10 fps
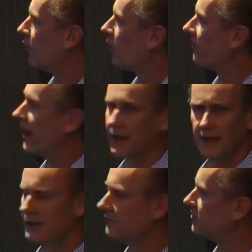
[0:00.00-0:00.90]
What
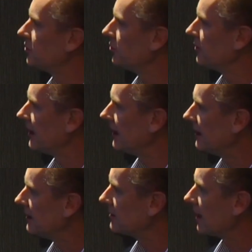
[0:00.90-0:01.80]
that gives you
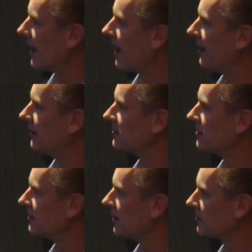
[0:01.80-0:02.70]
is a
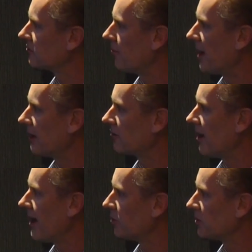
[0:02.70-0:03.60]

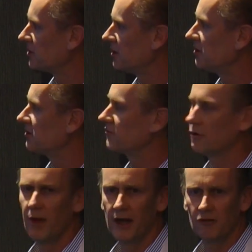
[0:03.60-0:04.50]
chromatogram, or a series of
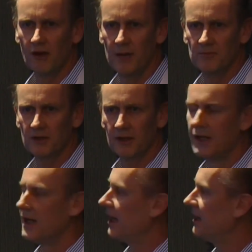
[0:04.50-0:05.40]
chromatograms, that
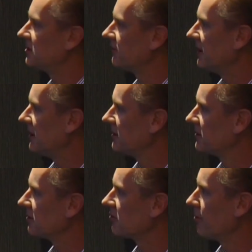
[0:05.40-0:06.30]
each of
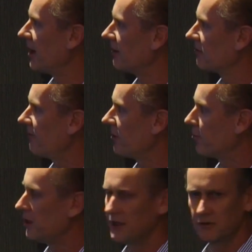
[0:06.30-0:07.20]
these chromatographic
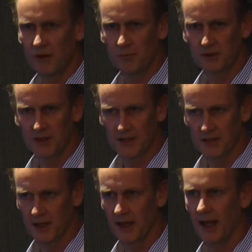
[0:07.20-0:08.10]
peaks
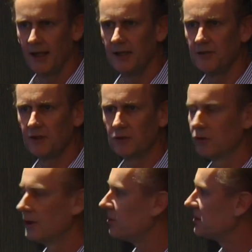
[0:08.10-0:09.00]
represents an
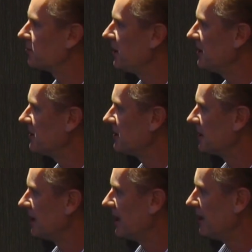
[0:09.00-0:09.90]
individual lipid species,
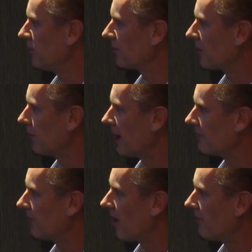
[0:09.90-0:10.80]
and here we've got
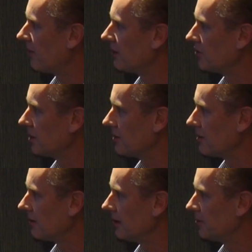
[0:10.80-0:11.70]
about 500
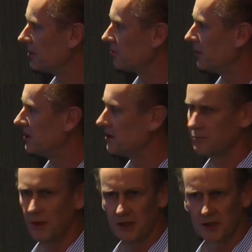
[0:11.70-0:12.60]
lipid
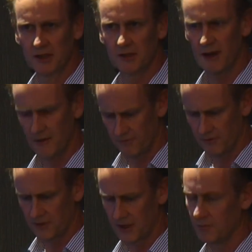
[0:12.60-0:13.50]
species measured in around
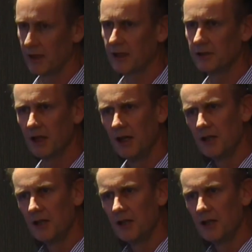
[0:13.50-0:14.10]
15 minutes.